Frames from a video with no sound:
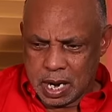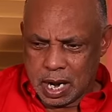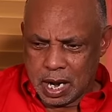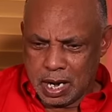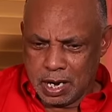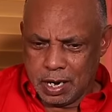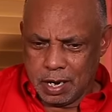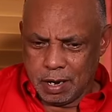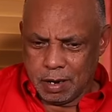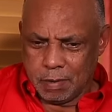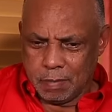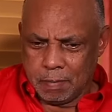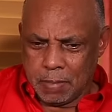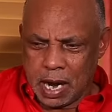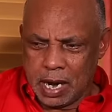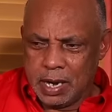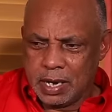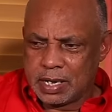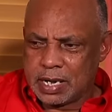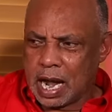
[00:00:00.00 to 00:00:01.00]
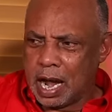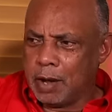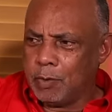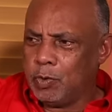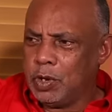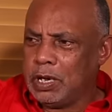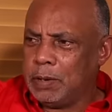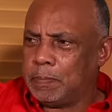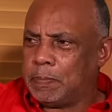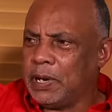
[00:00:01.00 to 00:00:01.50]
And by the time
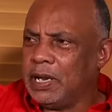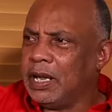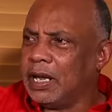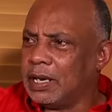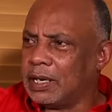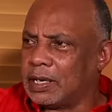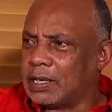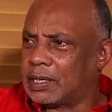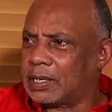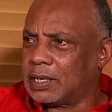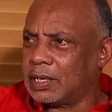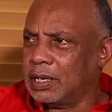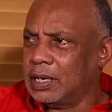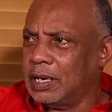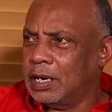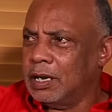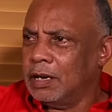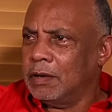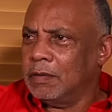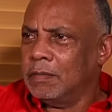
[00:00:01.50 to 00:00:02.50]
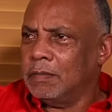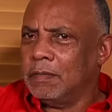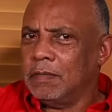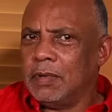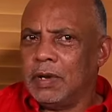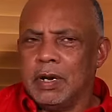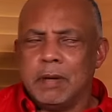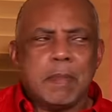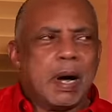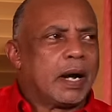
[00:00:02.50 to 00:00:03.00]
we play it,
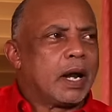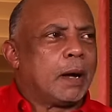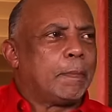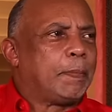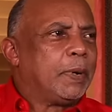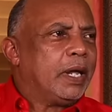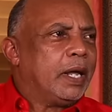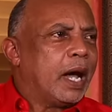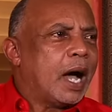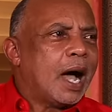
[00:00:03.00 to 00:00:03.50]
the man I play